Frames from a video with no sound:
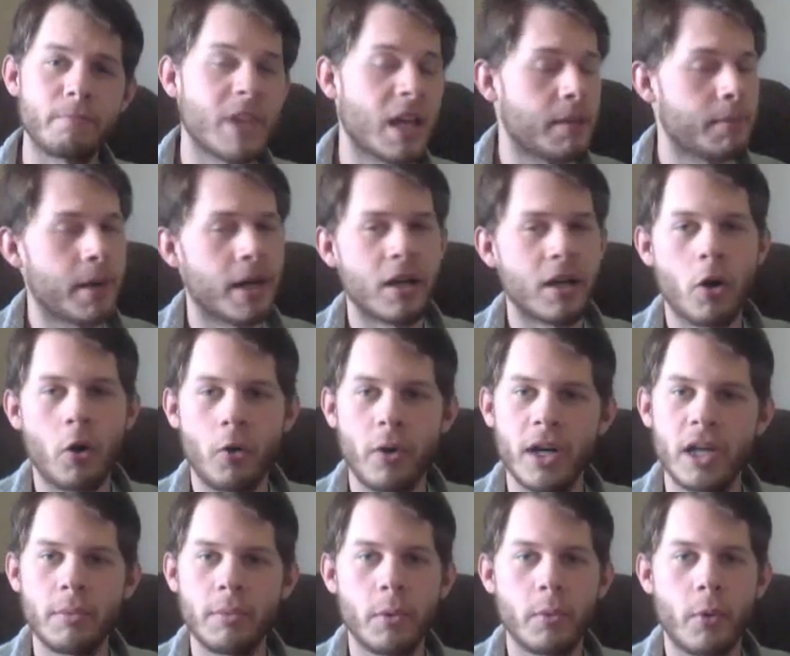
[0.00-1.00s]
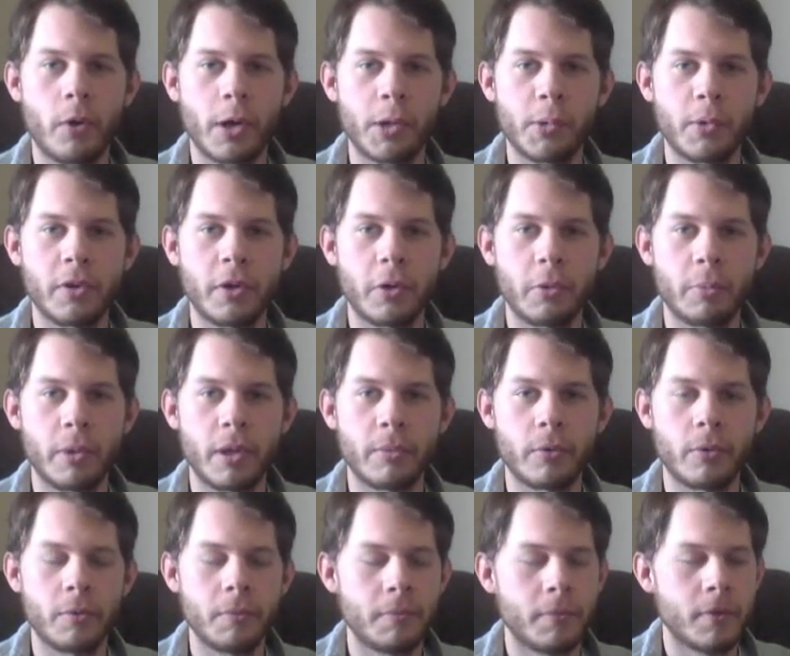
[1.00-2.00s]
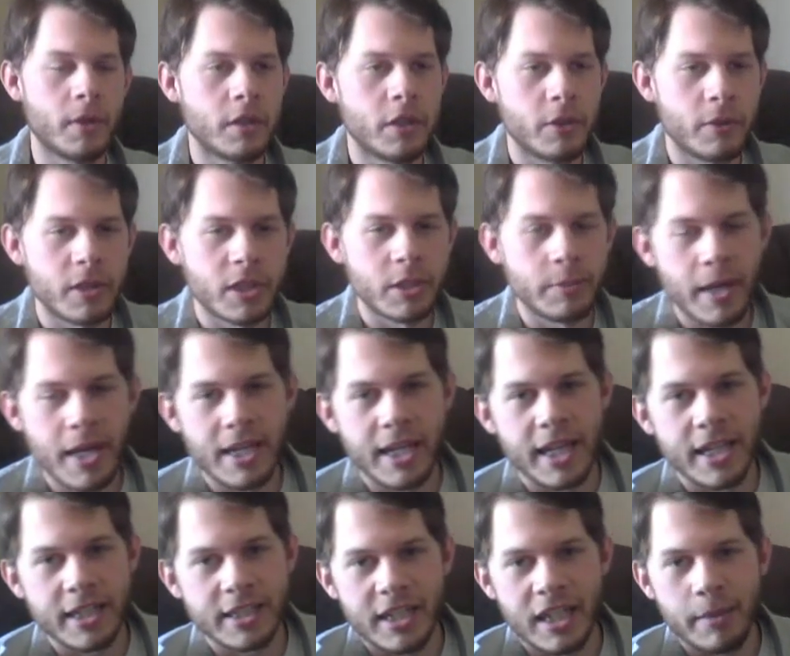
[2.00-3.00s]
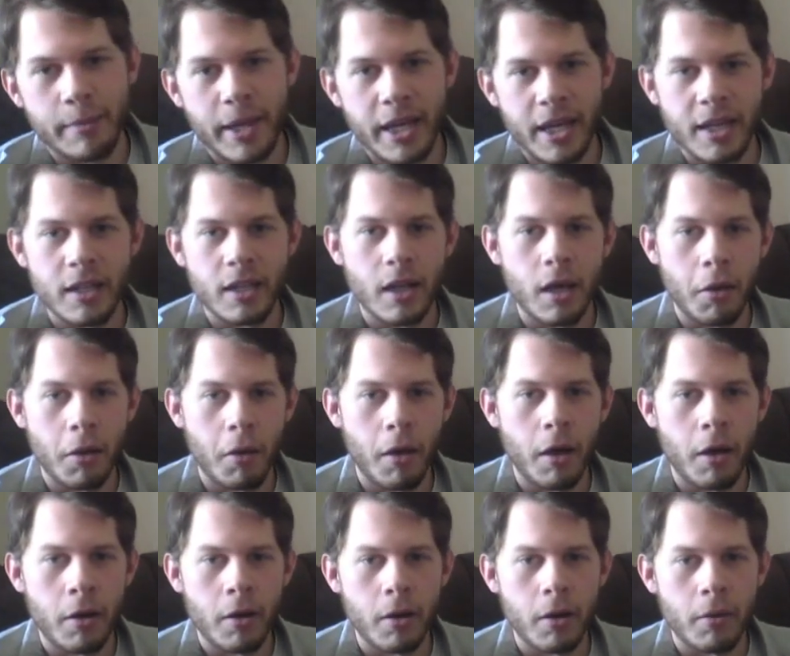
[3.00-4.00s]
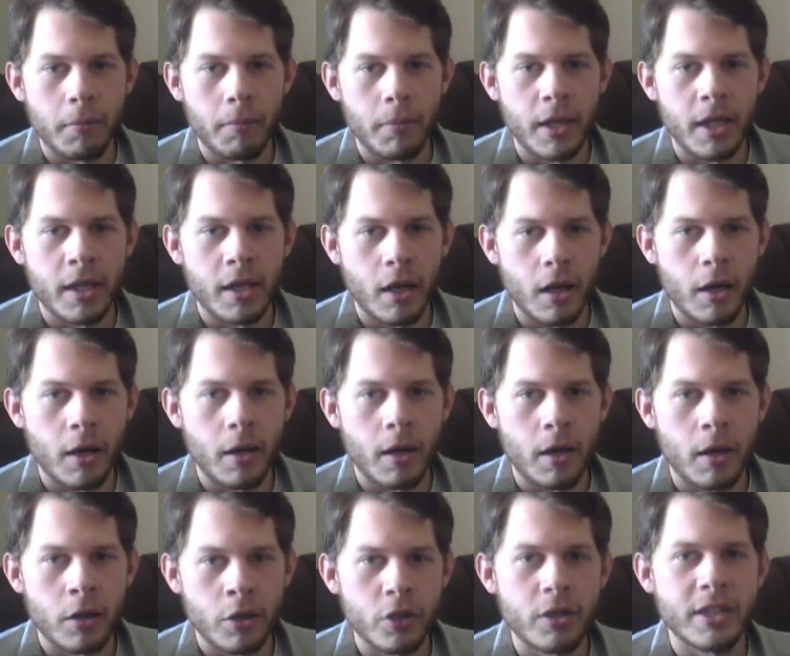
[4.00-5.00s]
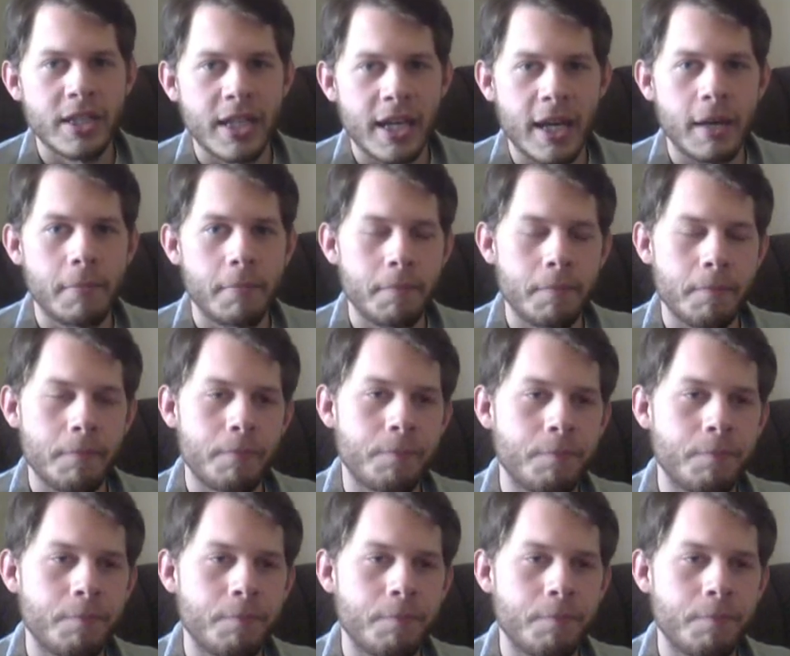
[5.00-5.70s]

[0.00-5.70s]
They might already be working with other people to expand Destiny and make it a good game.